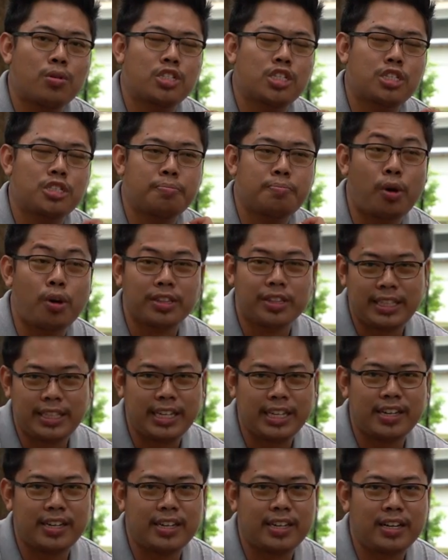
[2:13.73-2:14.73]

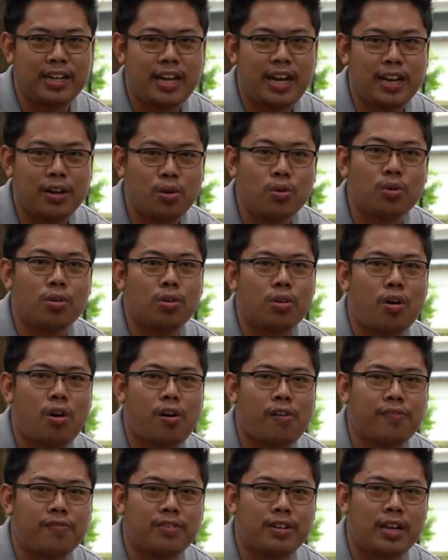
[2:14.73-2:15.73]
sportier look
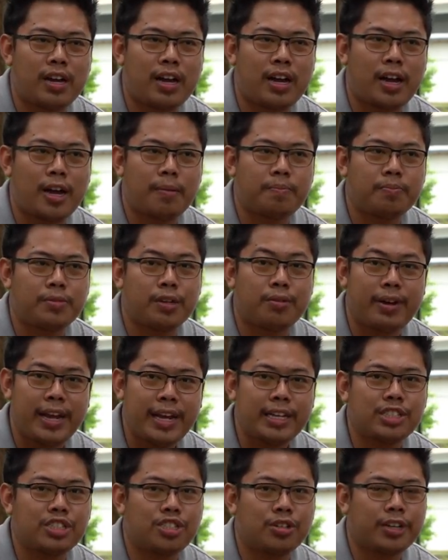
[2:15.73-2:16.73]
of the
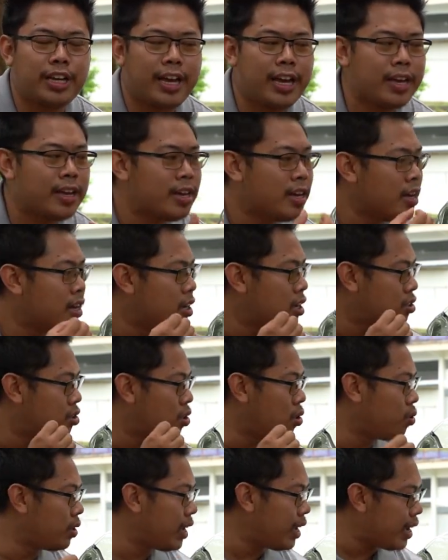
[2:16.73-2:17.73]
range, okay?
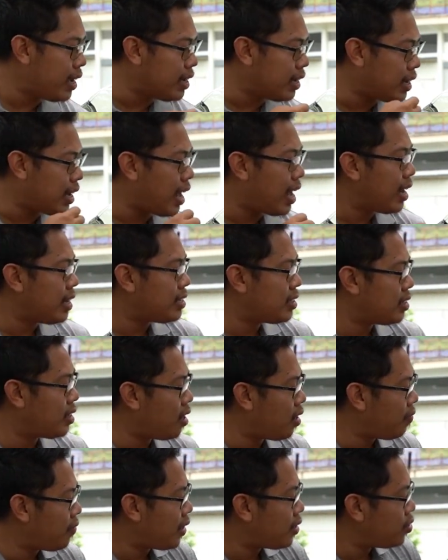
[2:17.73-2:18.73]
So looking at the car
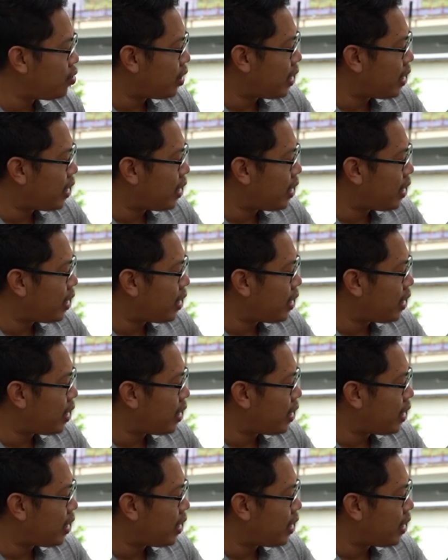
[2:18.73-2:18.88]
itself, as you